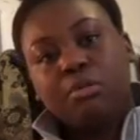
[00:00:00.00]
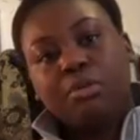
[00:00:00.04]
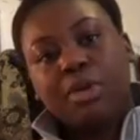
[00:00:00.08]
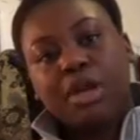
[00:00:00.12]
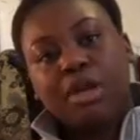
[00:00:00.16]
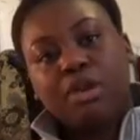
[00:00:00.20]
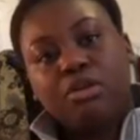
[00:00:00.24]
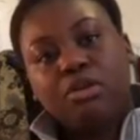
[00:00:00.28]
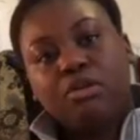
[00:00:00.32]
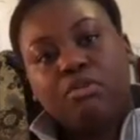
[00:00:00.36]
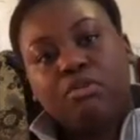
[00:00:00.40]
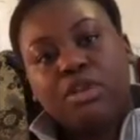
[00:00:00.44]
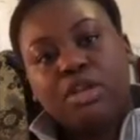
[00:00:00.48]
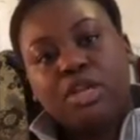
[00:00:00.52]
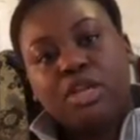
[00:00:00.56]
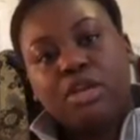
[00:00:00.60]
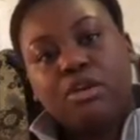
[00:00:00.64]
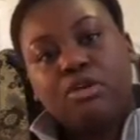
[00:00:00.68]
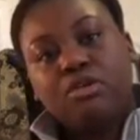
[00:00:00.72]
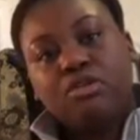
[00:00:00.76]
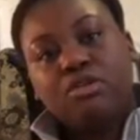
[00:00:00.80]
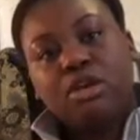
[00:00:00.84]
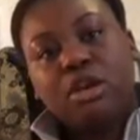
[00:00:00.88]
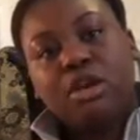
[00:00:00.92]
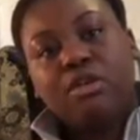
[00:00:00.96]
medical
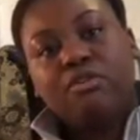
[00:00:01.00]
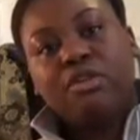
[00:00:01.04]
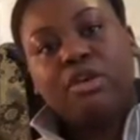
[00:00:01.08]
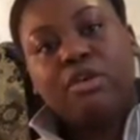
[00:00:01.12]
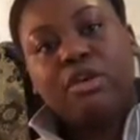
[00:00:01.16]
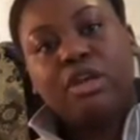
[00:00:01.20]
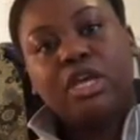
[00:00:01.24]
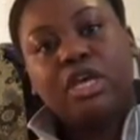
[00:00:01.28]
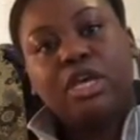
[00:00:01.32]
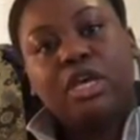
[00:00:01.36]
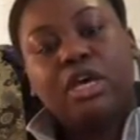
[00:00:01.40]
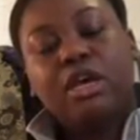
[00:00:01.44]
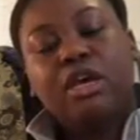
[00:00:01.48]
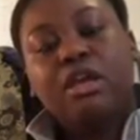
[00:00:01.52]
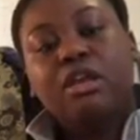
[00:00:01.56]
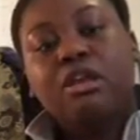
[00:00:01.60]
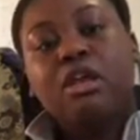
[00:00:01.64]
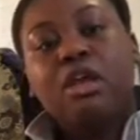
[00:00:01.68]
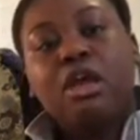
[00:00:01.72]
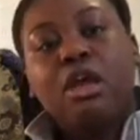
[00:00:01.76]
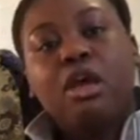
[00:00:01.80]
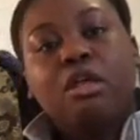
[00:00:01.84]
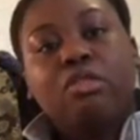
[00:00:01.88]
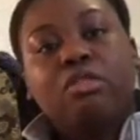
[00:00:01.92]
videos are very good.